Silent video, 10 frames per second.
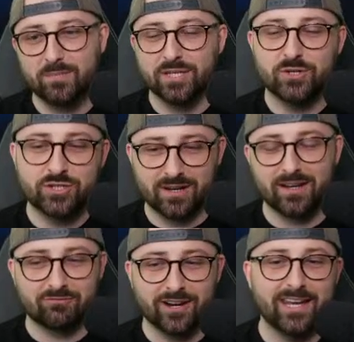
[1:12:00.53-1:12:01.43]
But you
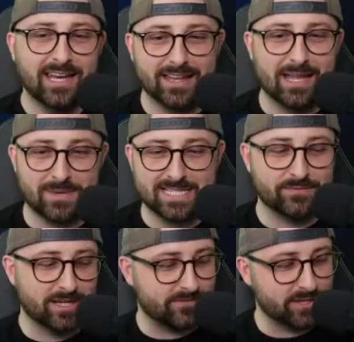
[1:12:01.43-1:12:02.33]
shouldn't really let that
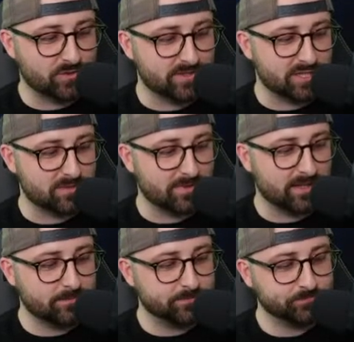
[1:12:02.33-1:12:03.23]
massively affect your decision
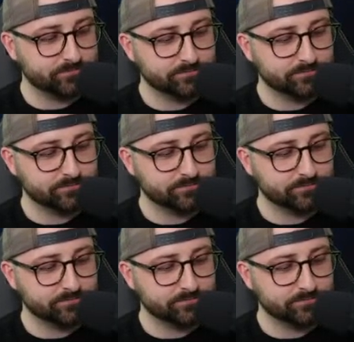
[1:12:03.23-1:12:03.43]
making.